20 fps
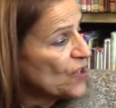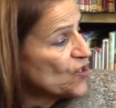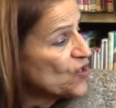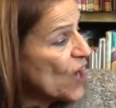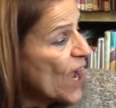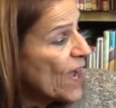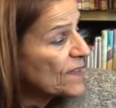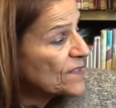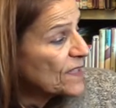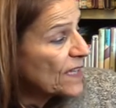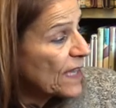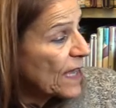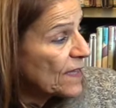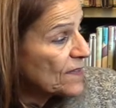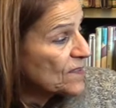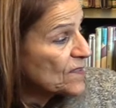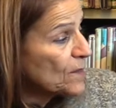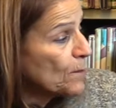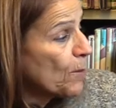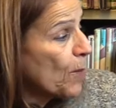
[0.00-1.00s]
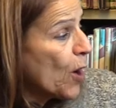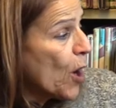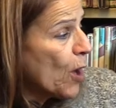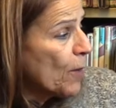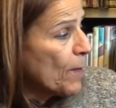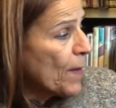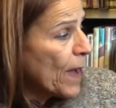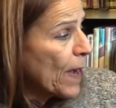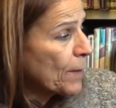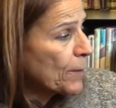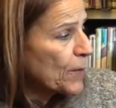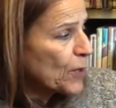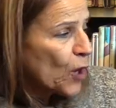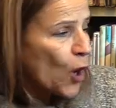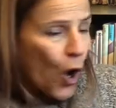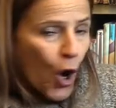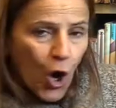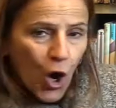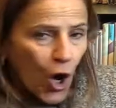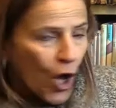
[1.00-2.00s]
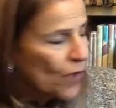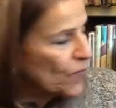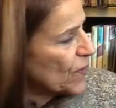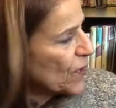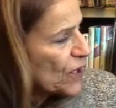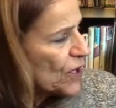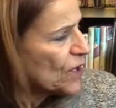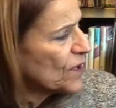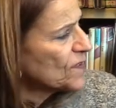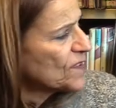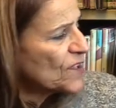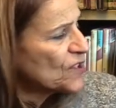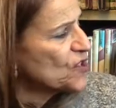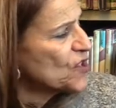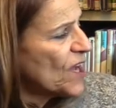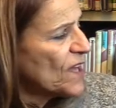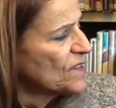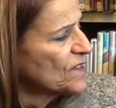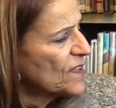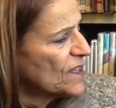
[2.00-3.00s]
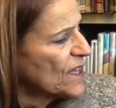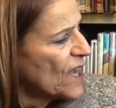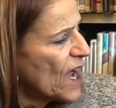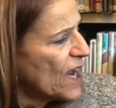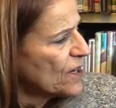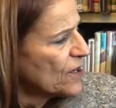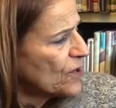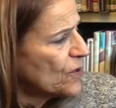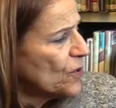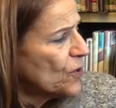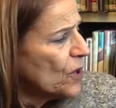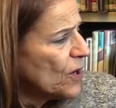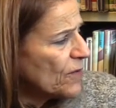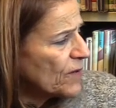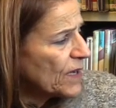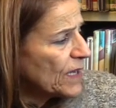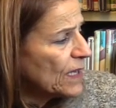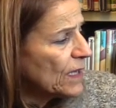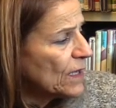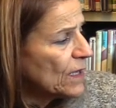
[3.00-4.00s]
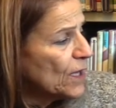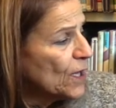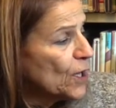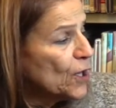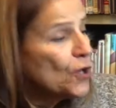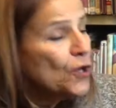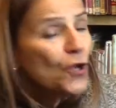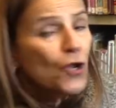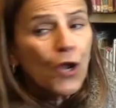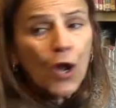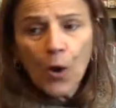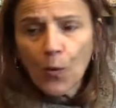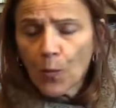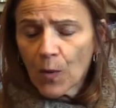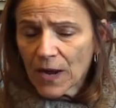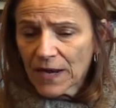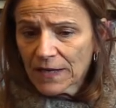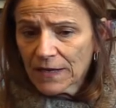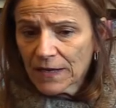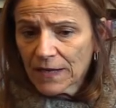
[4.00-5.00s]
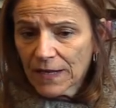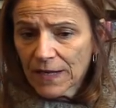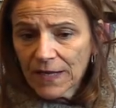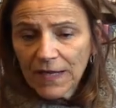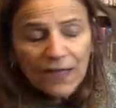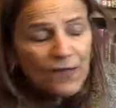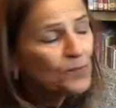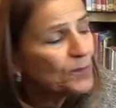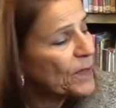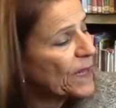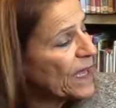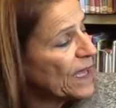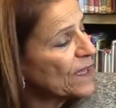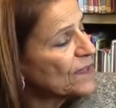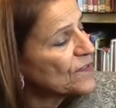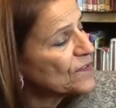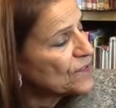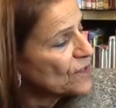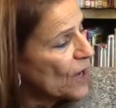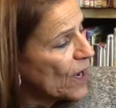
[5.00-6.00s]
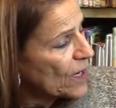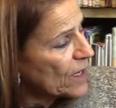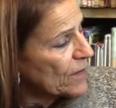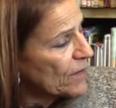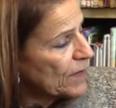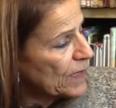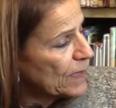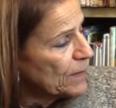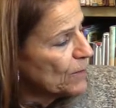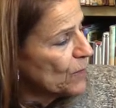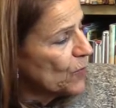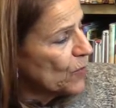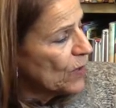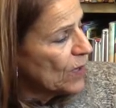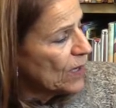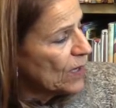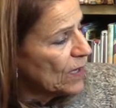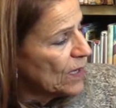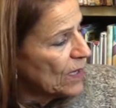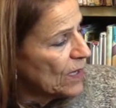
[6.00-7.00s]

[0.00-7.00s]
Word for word: Jackson gets the ball back, but all the girls are chasing Carter Corey. No one is playing soccer anymore.